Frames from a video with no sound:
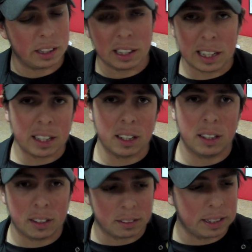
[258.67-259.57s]
Other than that,
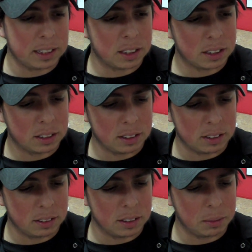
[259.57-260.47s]

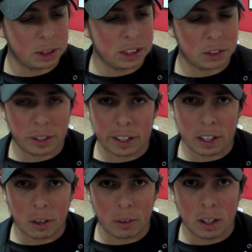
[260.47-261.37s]
the machine's ready
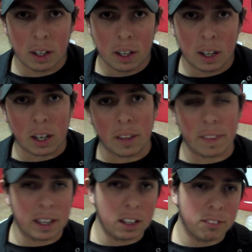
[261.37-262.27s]
to go.
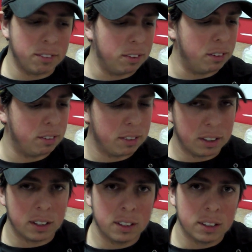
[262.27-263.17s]
Thank you for
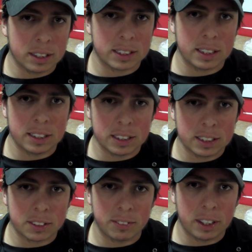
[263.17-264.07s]
listening to
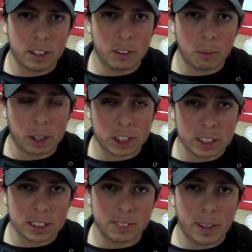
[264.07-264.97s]
this video or
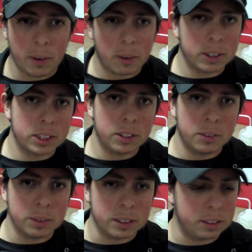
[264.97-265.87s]
watching this video also,
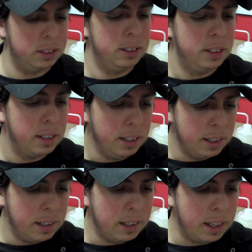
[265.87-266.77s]

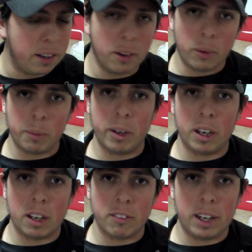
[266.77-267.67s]
and I don't know what I'm
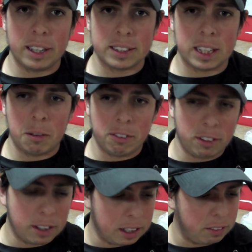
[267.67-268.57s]
going to cover next time.
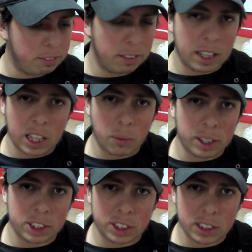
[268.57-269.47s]
If you have any
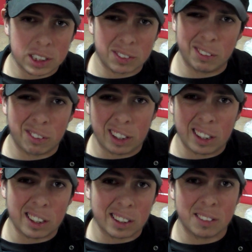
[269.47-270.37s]
questions, feel free
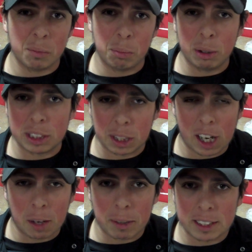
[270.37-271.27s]
to post
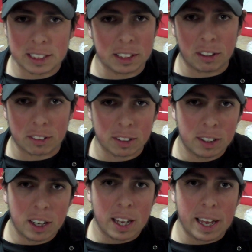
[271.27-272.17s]
comments and I'll
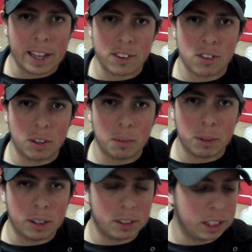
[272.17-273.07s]
answer them
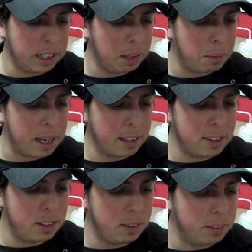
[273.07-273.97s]
or try to get back
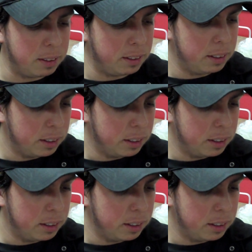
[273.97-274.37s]
to you. And